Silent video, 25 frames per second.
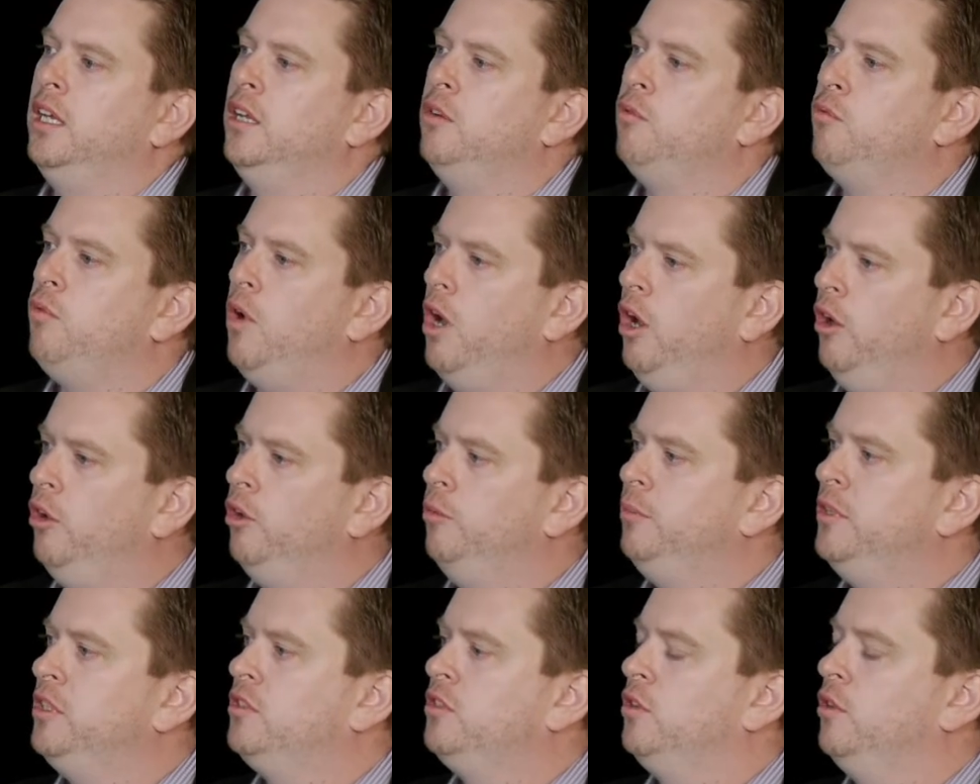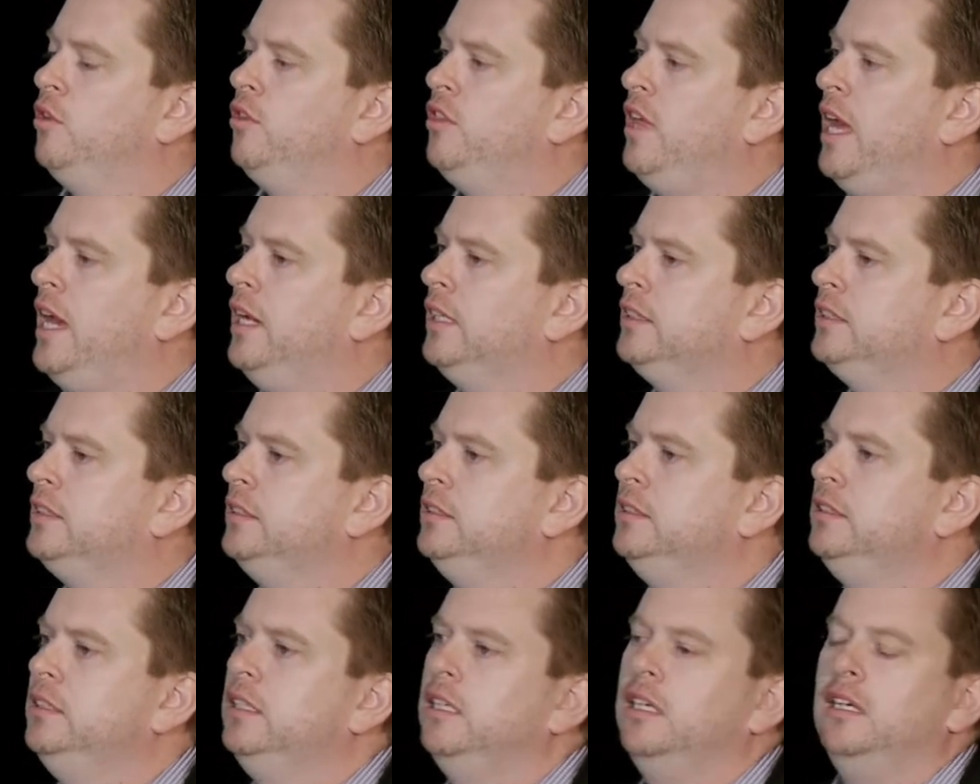In Rome in
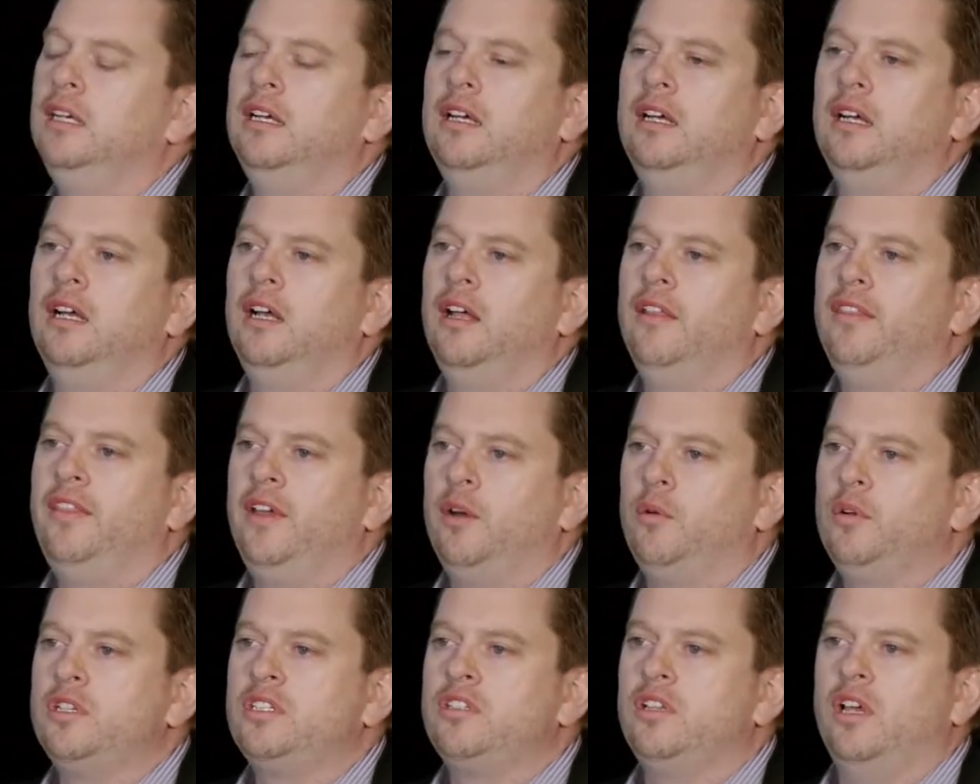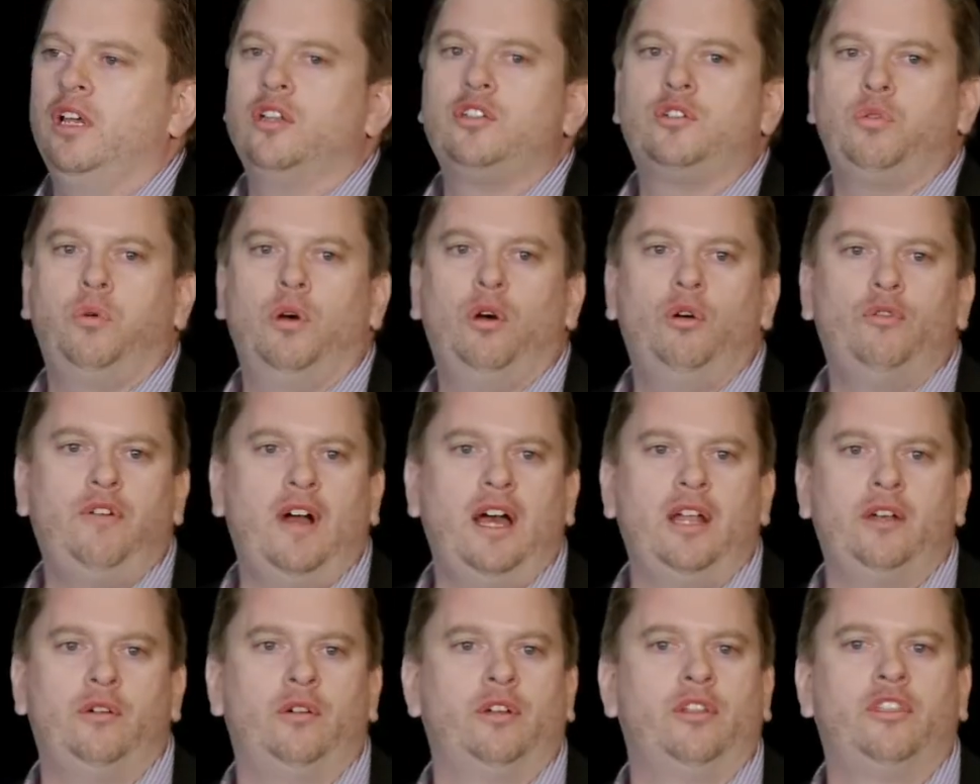2000, there was
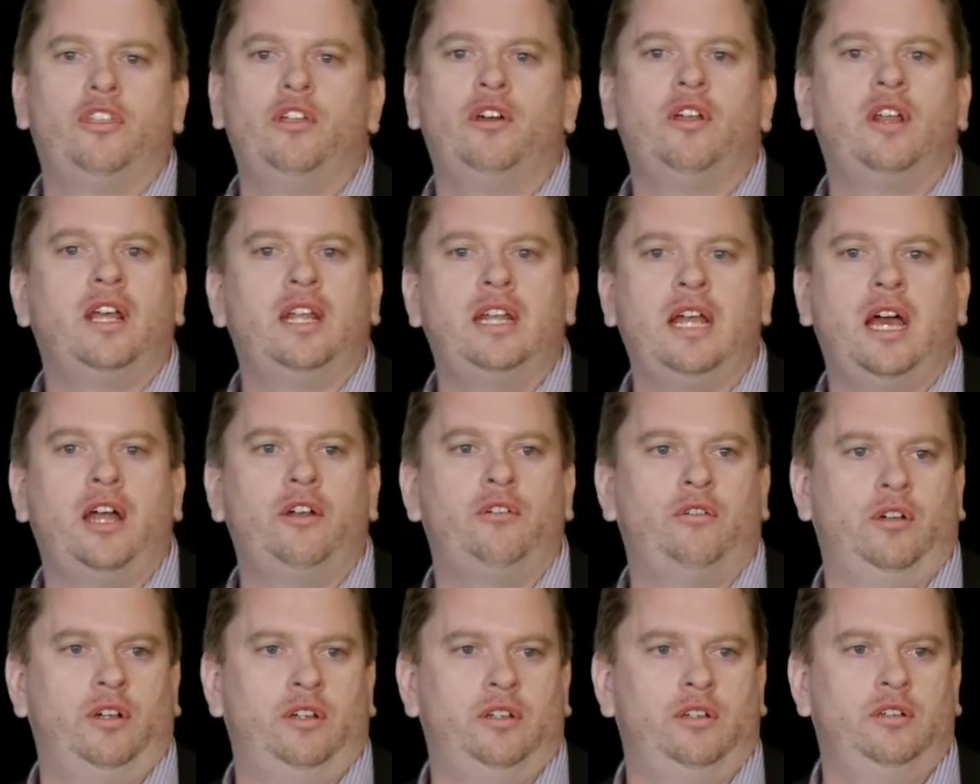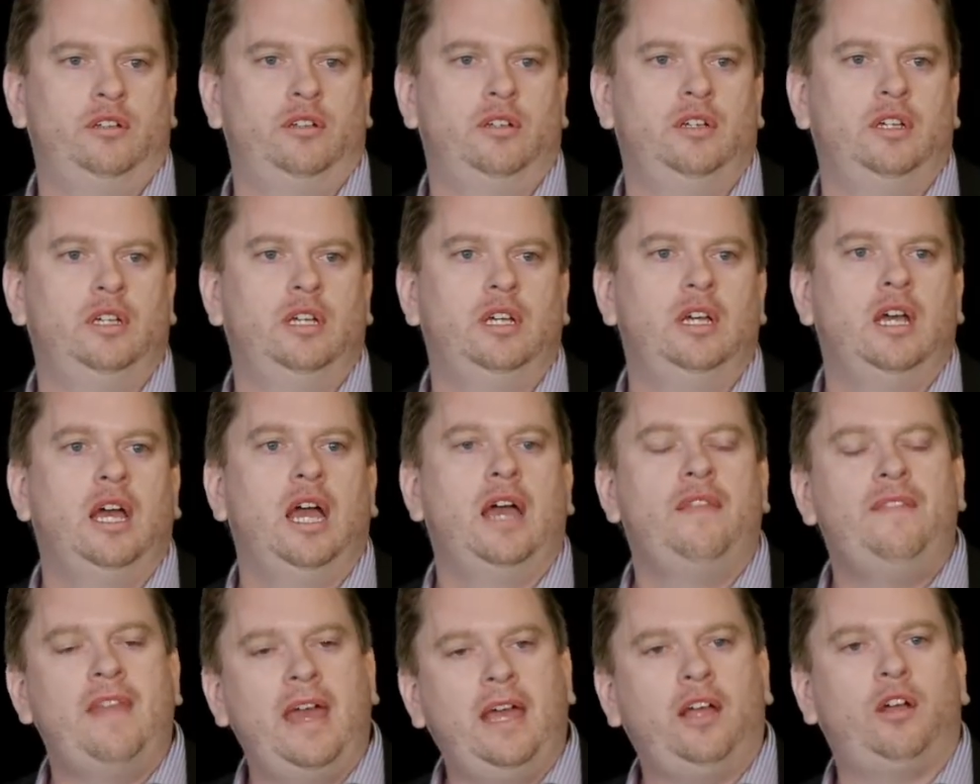1,200, 1,300,
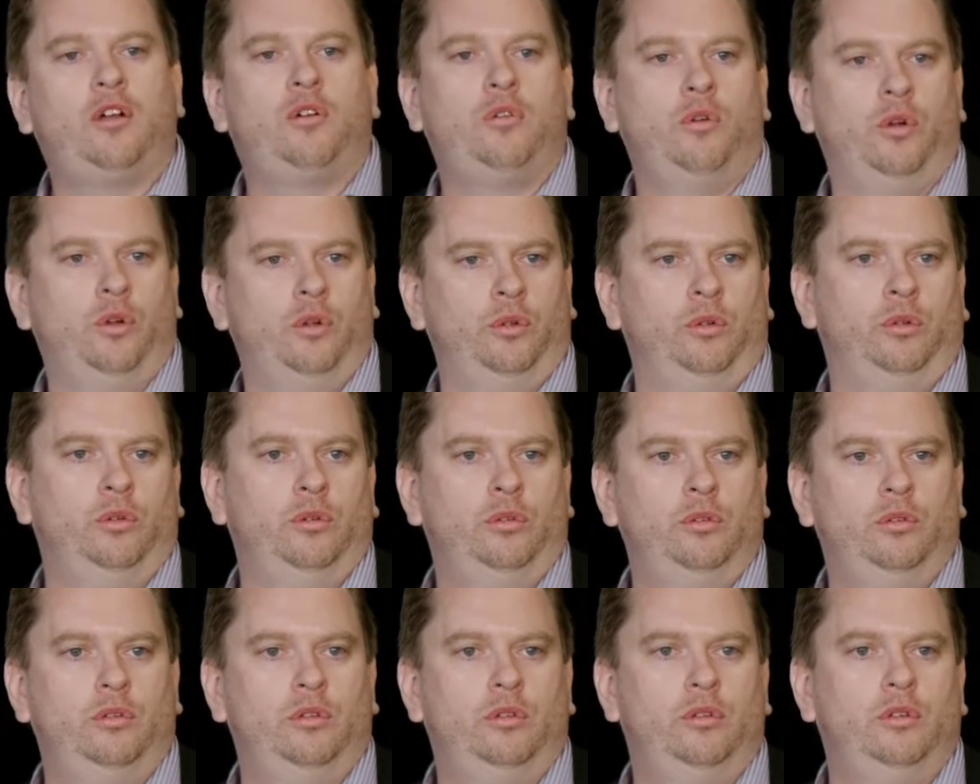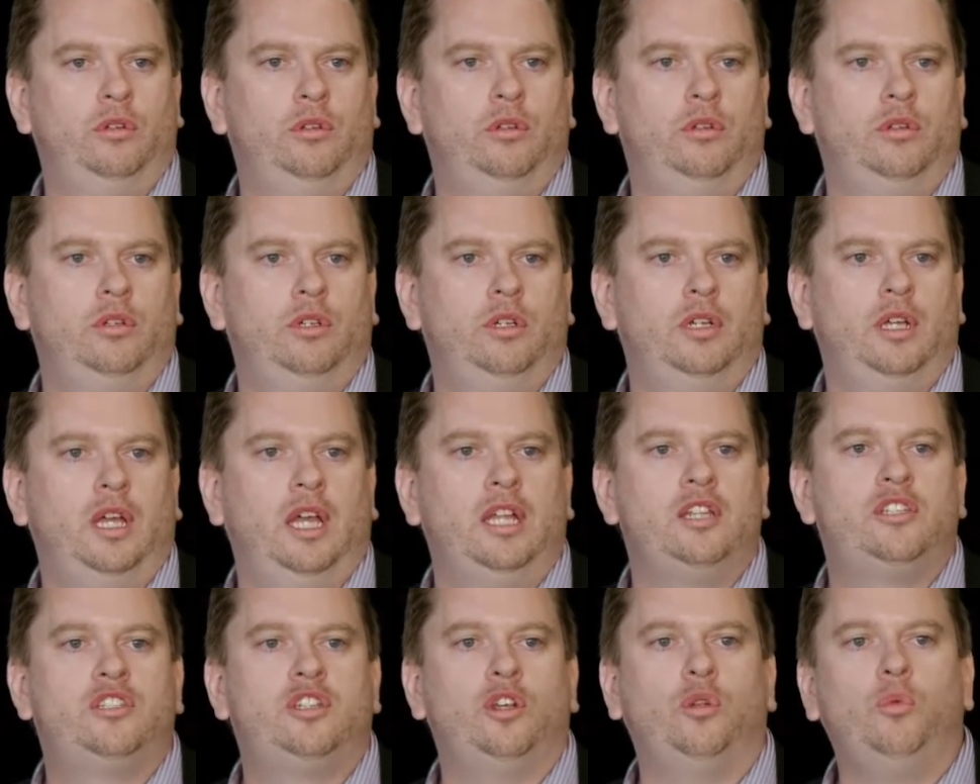and that grew
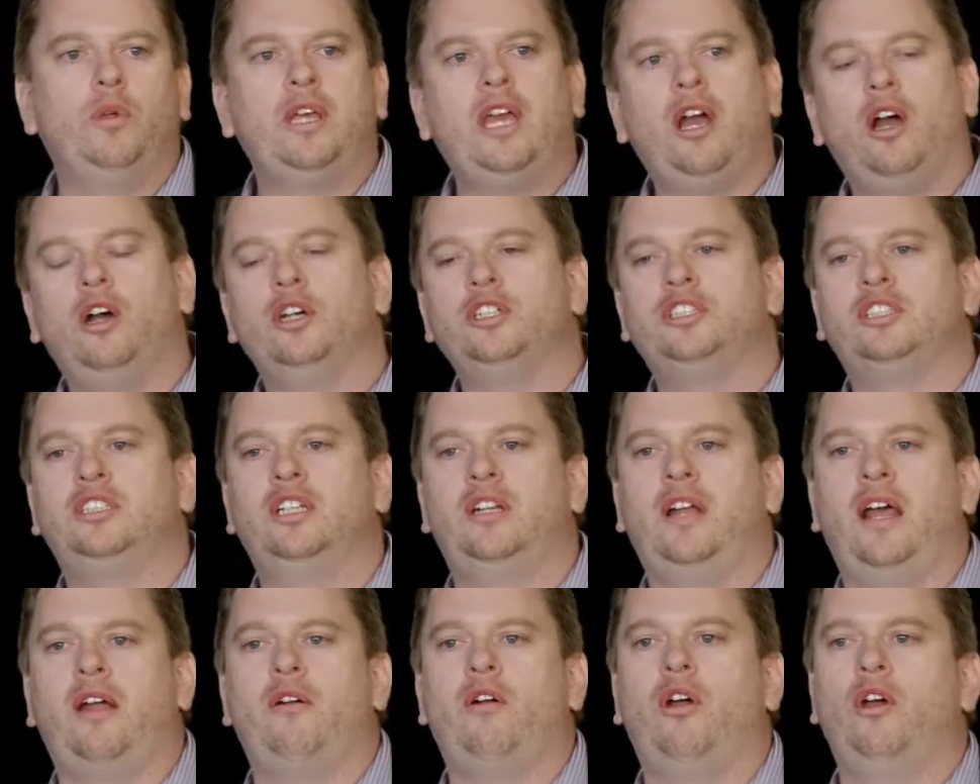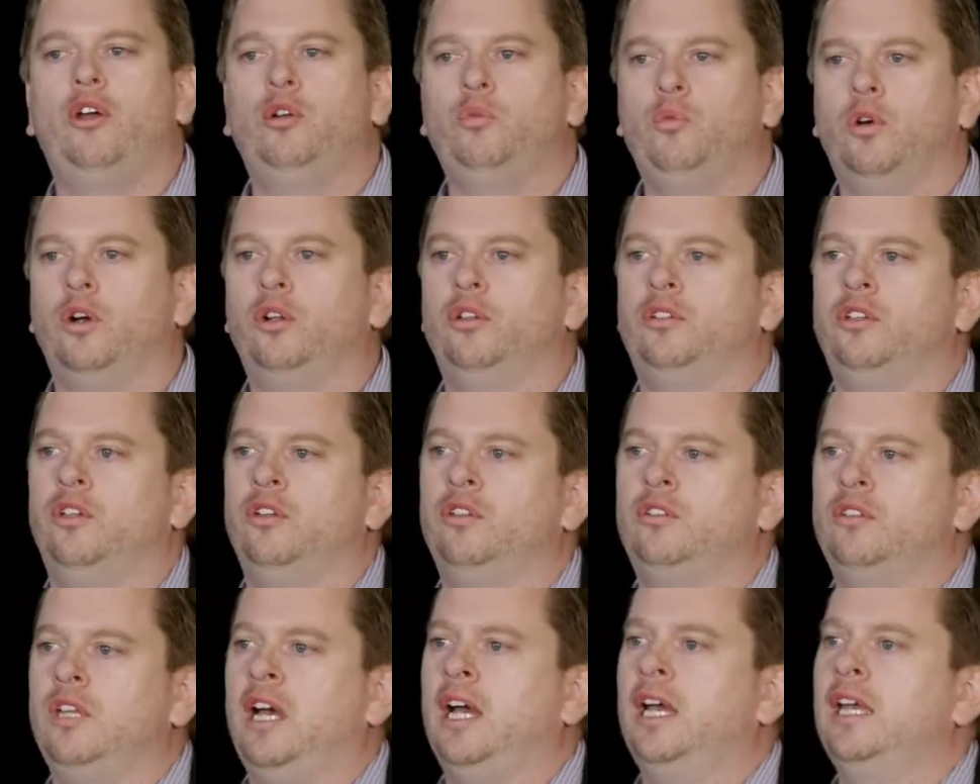until we hosted our own World
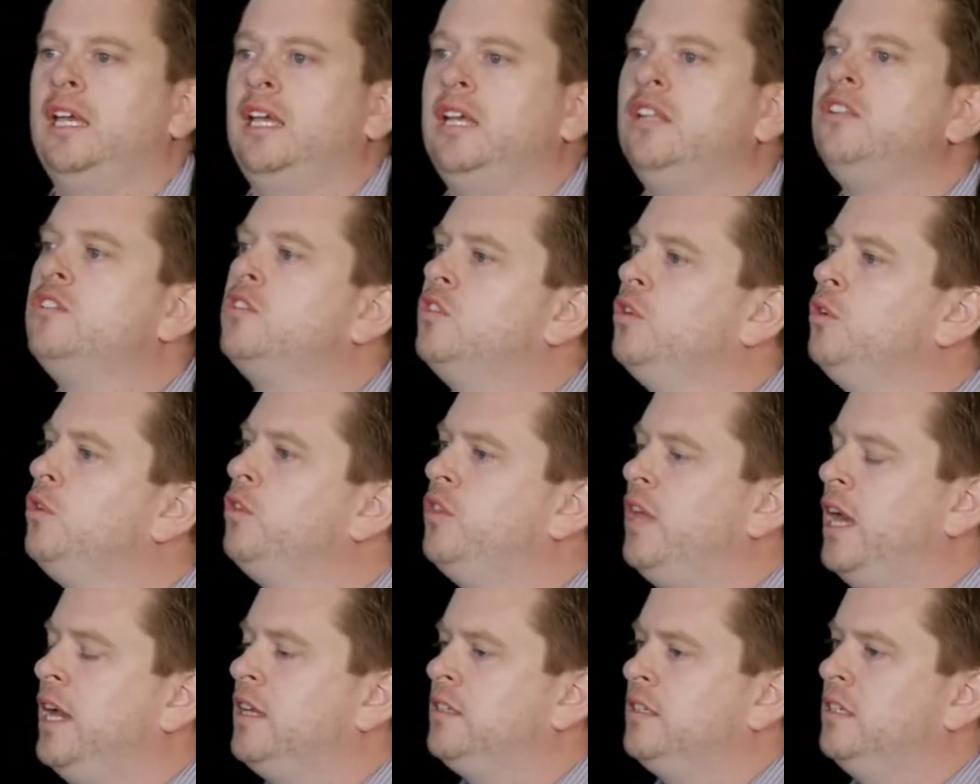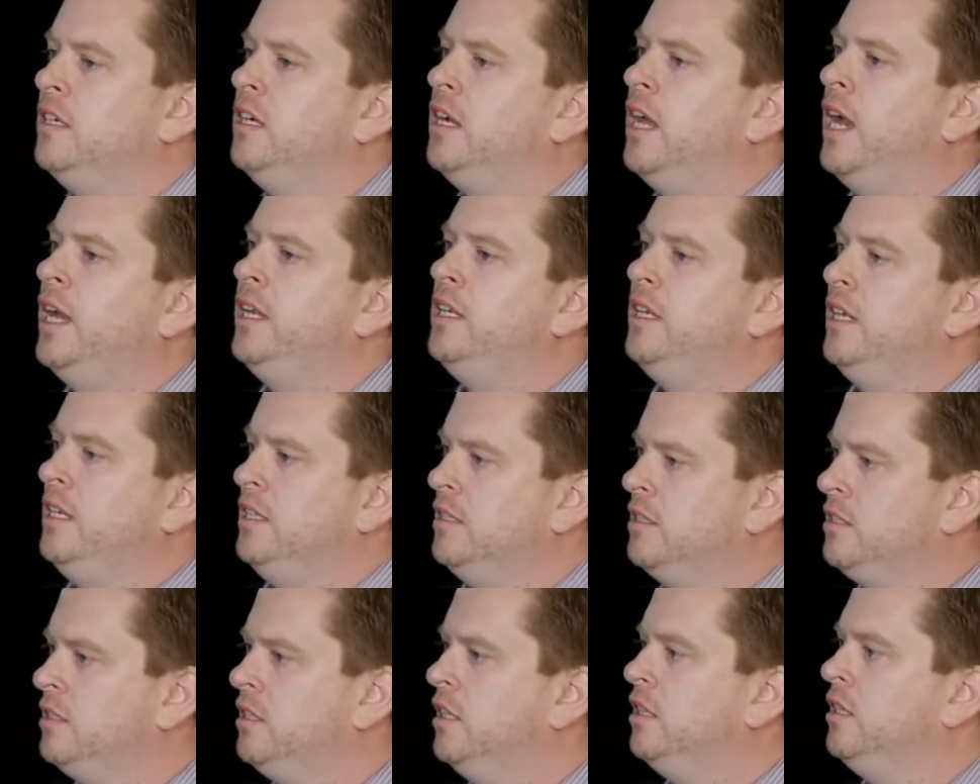Youth Day in 2008
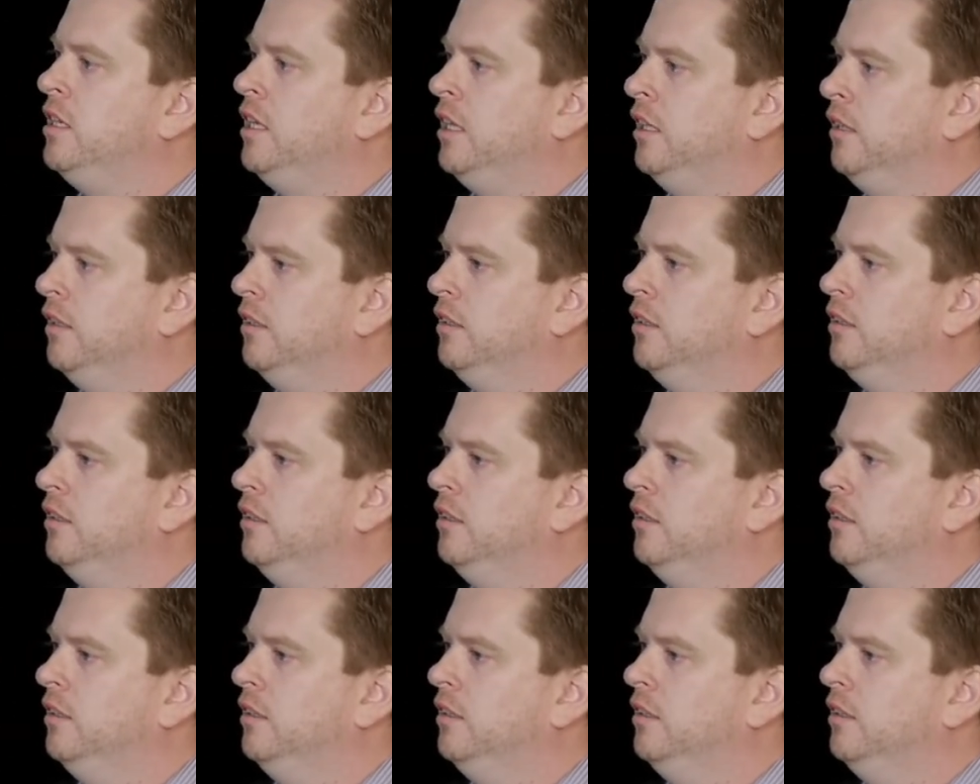in Sydney.